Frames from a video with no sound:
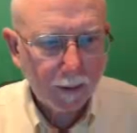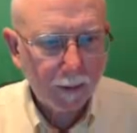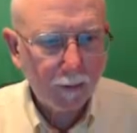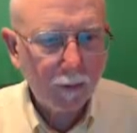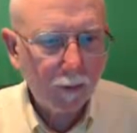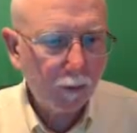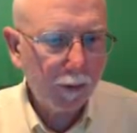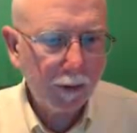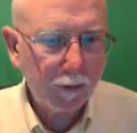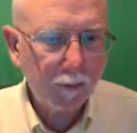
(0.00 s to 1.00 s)
and this is the
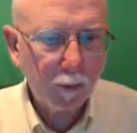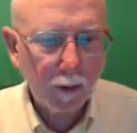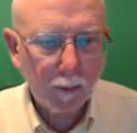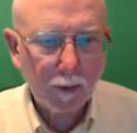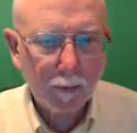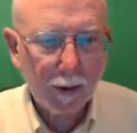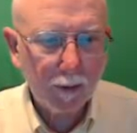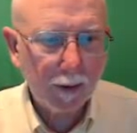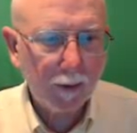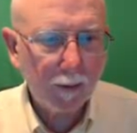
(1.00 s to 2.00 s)
transitive property of
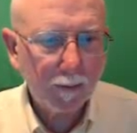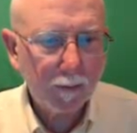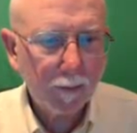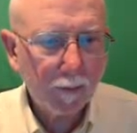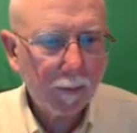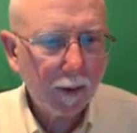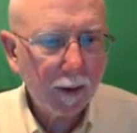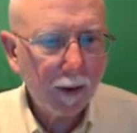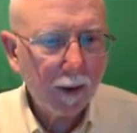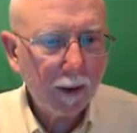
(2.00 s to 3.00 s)
parallel.
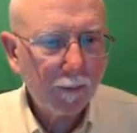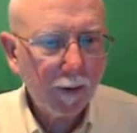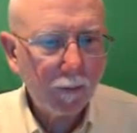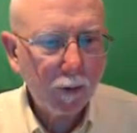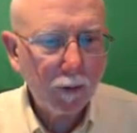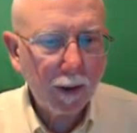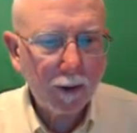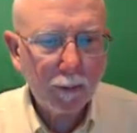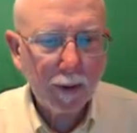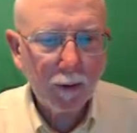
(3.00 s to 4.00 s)
If I have two
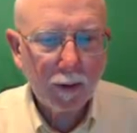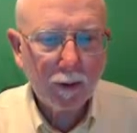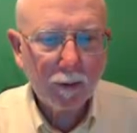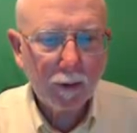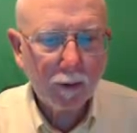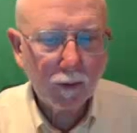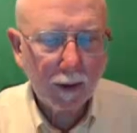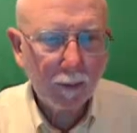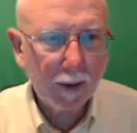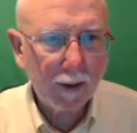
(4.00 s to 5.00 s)
lines parallel to the
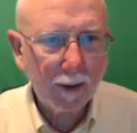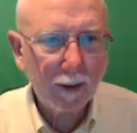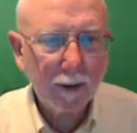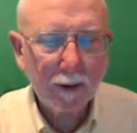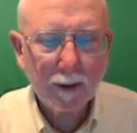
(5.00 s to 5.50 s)
same line,